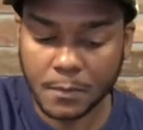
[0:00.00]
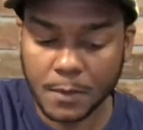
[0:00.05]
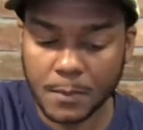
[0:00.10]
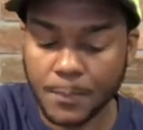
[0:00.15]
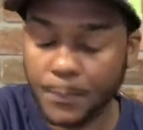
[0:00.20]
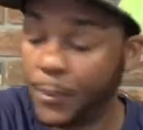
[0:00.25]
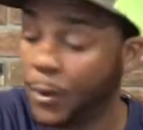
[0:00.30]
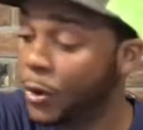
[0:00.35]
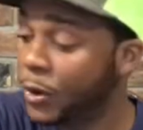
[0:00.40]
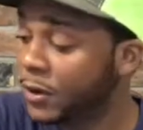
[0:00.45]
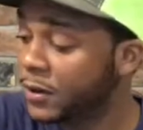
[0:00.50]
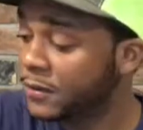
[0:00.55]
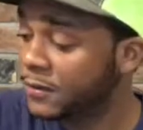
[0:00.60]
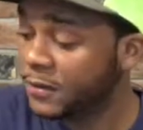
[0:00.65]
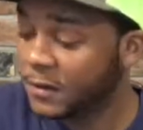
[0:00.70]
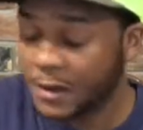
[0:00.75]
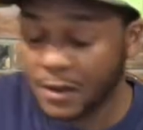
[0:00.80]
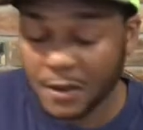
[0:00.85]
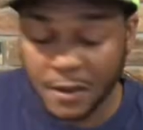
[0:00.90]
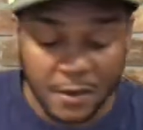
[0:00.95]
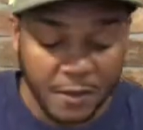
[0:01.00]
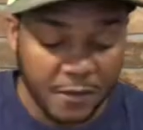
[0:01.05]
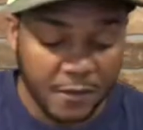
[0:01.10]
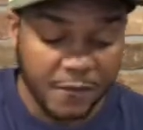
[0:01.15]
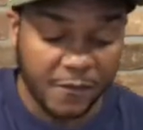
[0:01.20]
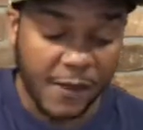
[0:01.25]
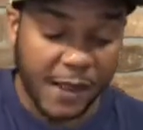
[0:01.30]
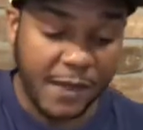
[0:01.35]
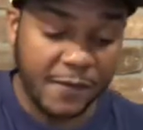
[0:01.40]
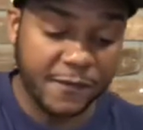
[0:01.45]
port for
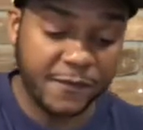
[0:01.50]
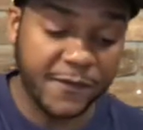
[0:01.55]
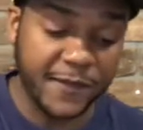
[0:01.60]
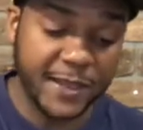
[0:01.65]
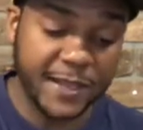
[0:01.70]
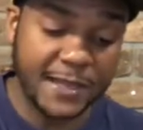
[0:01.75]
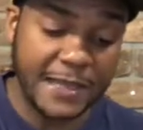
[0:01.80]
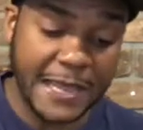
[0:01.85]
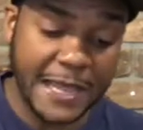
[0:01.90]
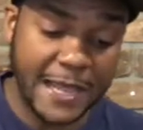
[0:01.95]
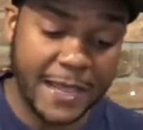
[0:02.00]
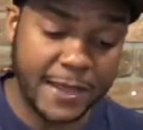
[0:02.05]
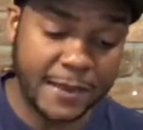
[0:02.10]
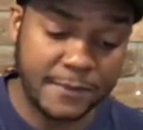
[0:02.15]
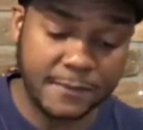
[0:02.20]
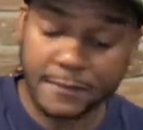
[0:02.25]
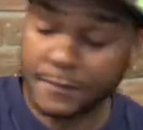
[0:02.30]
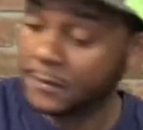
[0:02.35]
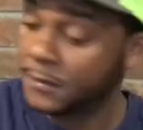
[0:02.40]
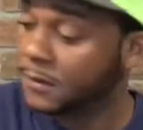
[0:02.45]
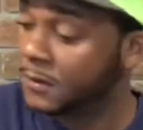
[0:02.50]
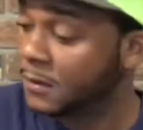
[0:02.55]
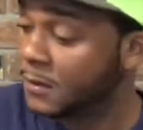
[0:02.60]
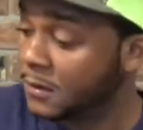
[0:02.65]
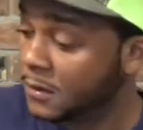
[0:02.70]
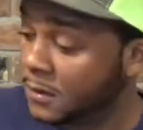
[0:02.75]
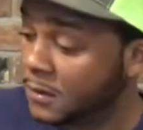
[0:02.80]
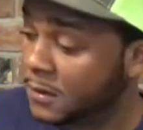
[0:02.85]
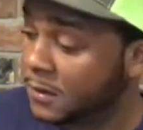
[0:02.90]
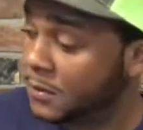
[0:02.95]
our feed line,
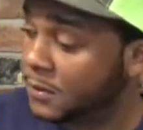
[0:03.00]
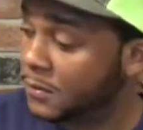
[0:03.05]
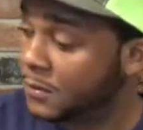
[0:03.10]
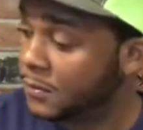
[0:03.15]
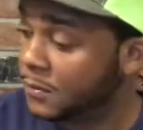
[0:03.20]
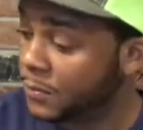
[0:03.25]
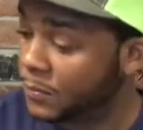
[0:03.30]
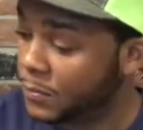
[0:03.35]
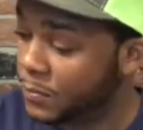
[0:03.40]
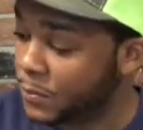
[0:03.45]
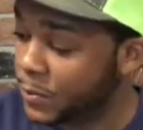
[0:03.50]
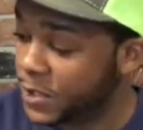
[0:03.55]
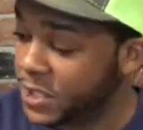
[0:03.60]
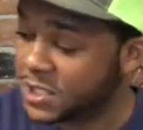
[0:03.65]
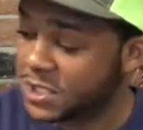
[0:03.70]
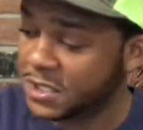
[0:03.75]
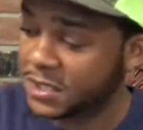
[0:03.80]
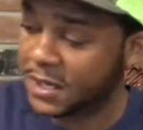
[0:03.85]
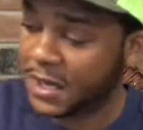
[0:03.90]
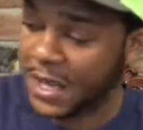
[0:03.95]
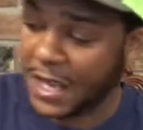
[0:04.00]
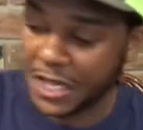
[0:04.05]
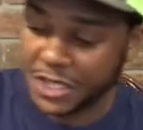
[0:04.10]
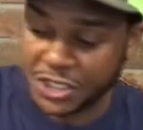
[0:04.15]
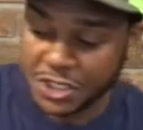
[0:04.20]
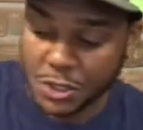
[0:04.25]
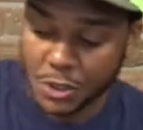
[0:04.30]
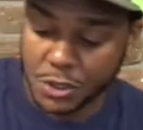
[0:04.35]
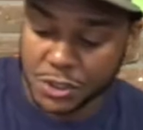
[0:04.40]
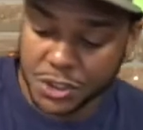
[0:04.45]
which I
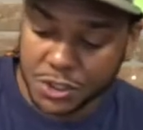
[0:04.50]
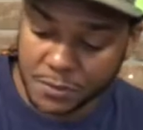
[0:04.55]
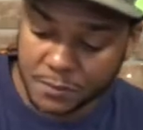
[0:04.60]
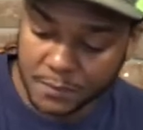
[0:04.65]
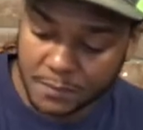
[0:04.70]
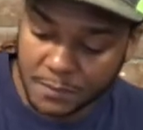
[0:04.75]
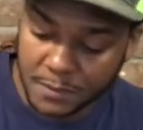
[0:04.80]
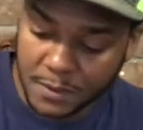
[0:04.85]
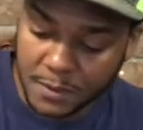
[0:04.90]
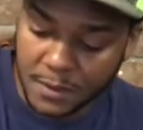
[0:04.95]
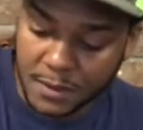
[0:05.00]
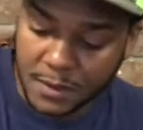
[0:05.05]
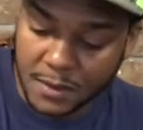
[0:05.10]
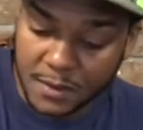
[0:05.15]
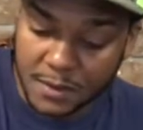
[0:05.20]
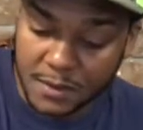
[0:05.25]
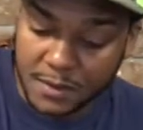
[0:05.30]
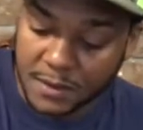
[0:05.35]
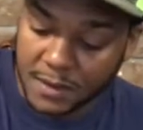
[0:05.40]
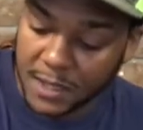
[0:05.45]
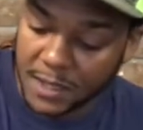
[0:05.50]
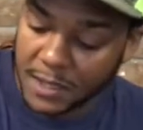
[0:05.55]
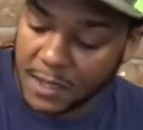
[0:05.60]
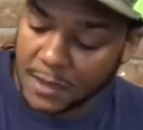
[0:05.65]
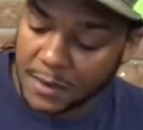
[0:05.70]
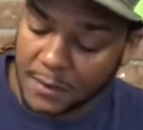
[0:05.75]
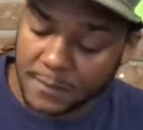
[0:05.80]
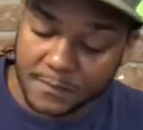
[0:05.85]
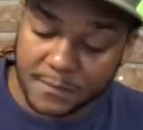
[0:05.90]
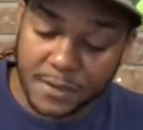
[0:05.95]
showed you.
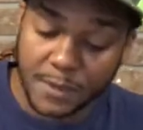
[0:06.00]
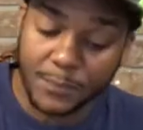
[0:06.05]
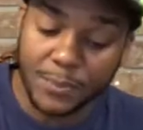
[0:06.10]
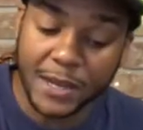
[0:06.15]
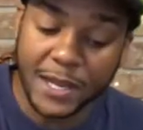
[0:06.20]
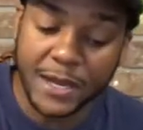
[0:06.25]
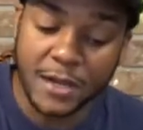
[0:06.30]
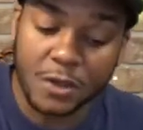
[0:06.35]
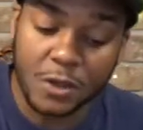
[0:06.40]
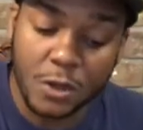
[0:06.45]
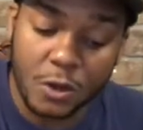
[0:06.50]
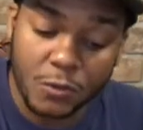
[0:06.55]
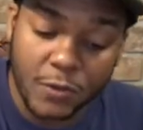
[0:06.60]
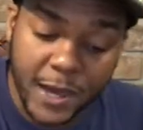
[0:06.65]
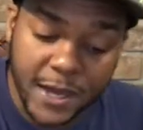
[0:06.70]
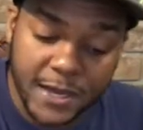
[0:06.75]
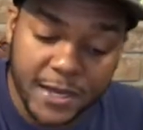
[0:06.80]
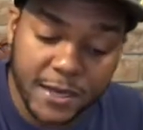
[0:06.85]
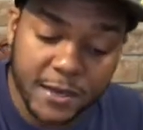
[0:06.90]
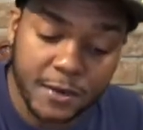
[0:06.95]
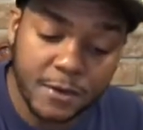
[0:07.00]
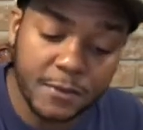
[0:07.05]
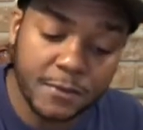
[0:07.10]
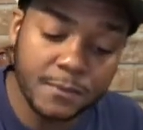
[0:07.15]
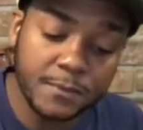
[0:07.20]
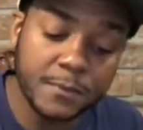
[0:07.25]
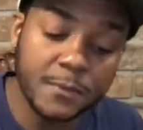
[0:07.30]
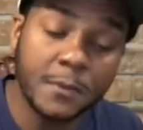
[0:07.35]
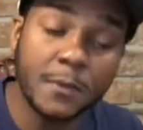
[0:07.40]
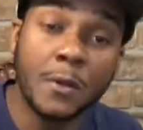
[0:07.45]
The plate will go right here
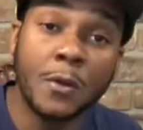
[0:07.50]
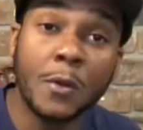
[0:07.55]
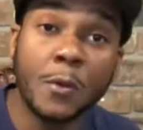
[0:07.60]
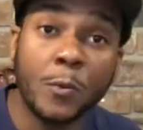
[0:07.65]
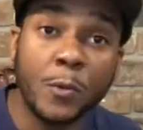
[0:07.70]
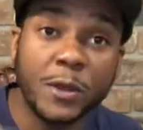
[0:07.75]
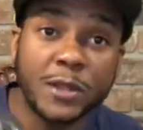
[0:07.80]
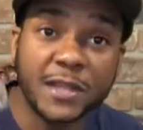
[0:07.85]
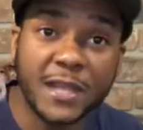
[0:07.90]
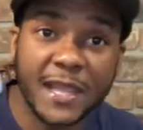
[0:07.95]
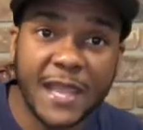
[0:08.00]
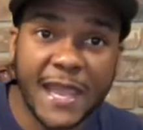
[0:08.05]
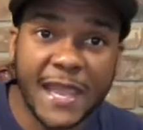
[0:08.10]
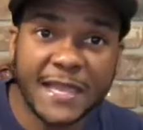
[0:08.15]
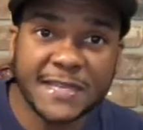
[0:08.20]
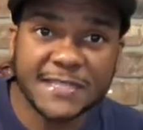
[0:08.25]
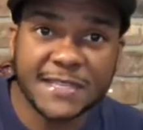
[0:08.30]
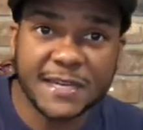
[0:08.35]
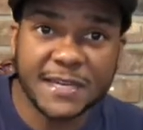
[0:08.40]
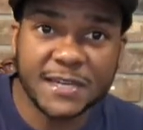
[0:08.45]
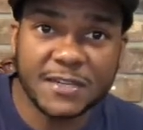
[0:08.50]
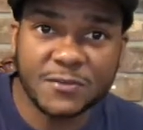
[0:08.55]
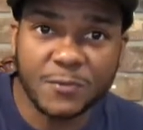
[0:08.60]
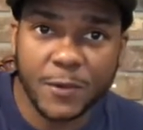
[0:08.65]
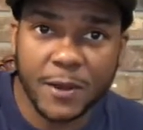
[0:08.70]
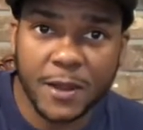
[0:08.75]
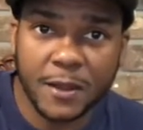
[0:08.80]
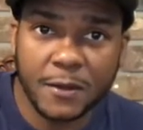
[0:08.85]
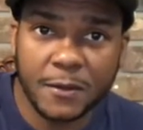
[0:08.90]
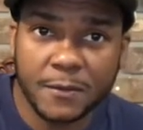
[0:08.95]
with the gasket as
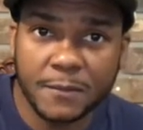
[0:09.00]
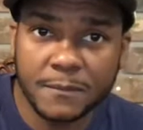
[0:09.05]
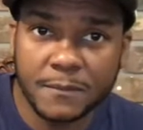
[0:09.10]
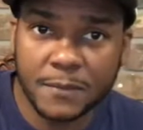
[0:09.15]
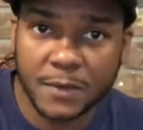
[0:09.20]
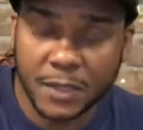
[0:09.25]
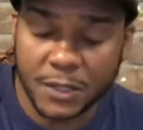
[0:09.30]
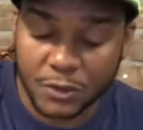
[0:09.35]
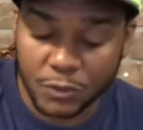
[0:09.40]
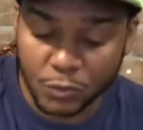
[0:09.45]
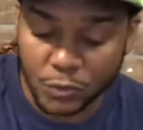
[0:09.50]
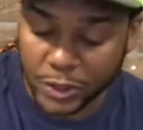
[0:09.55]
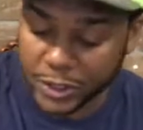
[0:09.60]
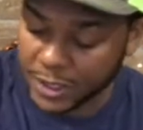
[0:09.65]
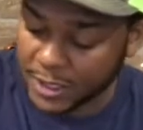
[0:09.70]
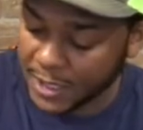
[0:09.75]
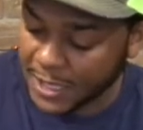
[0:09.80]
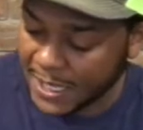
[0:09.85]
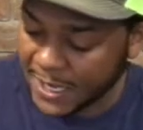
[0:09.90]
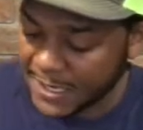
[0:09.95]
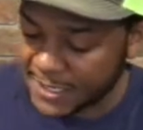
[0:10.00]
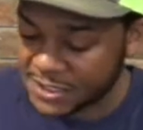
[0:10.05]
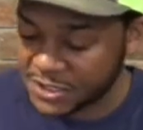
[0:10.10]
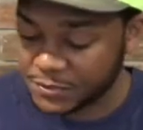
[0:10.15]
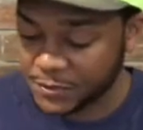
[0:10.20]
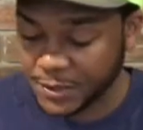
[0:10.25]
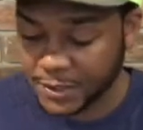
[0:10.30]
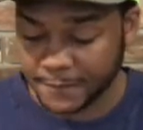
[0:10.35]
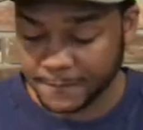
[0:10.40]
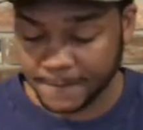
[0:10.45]
well, and you run your line to
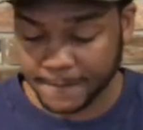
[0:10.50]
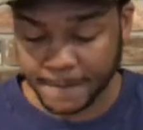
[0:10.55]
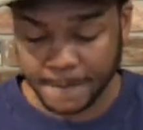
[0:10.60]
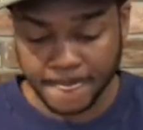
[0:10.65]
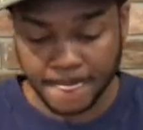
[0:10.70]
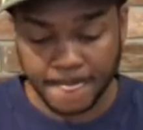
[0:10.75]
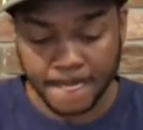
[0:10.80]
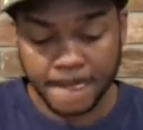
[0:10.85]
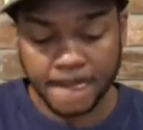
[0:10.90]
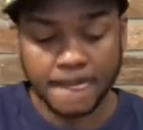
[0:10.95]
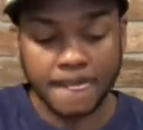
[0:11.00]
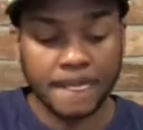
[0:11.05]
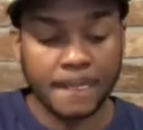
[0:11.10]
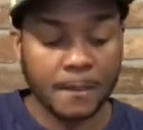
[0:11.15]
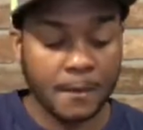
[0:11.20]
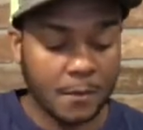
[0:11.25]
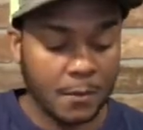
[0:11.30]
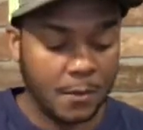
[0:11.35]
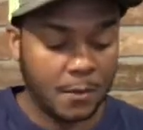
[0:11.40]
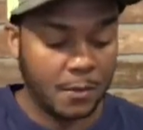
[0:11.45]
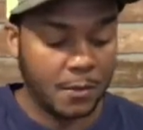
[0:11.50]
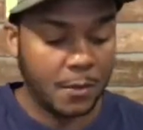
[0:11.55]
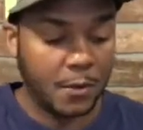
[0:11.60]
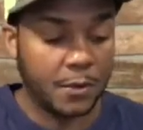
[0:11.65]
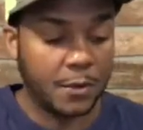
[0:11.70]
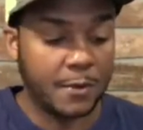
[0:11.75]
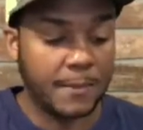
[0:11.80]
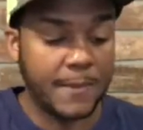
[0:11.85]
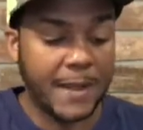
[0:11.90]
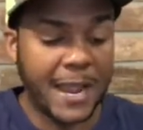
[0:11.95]
it. On
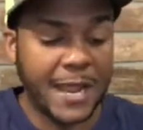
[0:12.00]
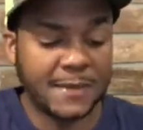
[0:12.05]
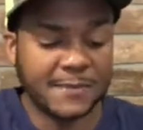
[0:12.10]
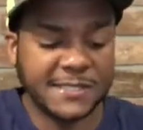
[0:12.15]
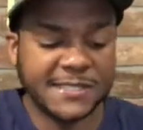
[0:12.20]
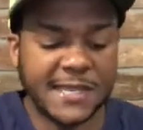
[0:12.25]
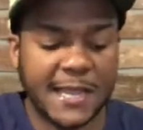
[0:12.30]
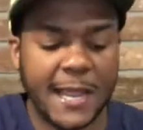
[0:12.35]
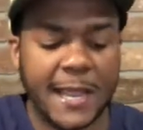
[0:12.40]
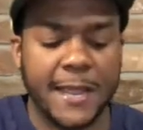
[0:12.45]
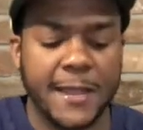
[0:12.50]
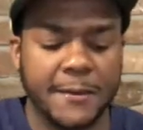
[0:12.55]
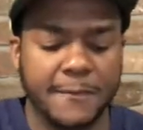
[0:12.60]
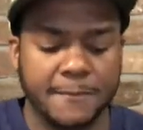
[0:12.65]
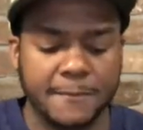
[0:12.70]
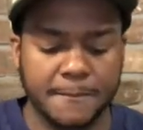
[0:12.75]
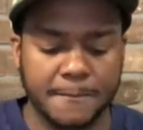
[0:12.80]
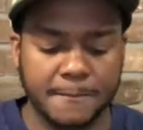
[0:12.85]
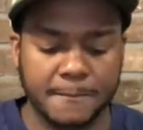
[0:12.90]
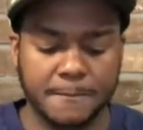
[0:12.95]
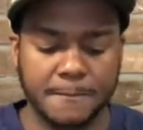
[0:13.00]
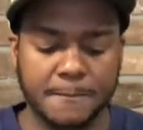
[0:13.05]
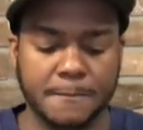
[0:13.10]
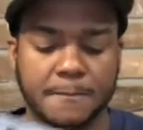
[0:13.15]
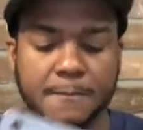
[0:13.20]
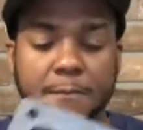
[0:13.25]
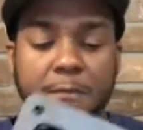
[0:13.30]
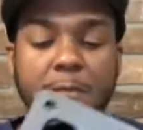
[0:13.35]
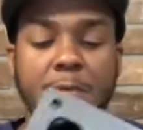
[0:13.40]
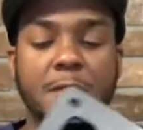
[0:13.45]
the bottom side
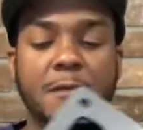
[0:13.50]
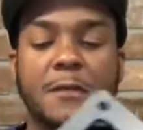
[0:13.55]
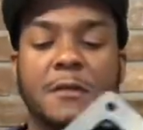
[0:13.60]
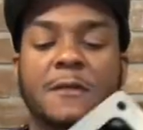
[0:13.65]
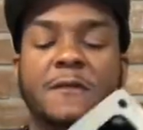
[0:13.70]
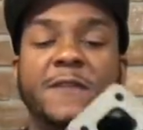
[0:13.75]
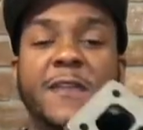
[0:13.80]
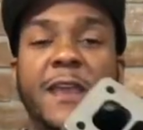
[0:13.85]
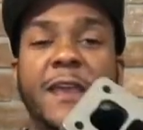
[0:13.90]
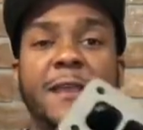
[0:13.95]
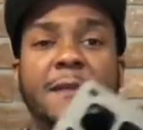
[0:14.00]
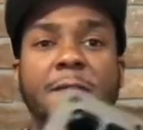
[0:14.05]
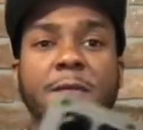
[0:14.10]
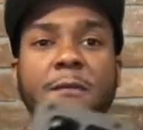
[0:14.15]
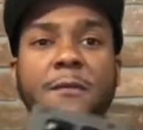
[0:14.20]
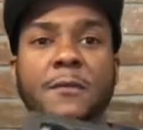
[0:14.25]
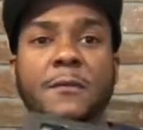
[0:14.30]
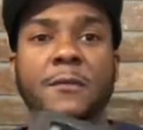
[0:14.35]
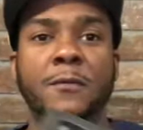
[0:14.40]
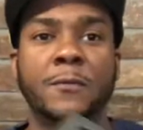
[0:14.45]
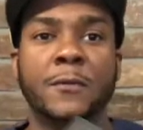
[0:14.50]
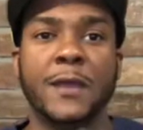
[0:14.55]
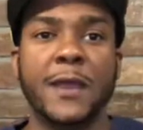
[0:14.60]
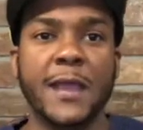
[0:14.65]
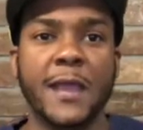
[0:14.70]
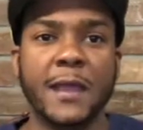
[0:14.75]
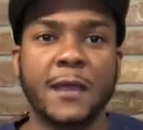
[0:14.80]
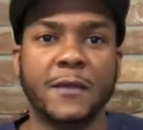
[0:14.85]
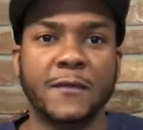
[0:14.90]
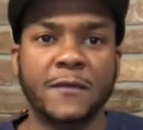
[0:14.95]
of that, we
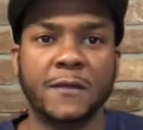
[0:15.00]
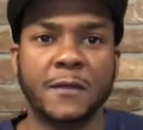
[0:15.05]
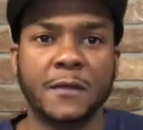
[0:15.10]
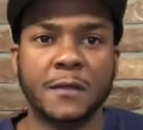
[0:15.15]
have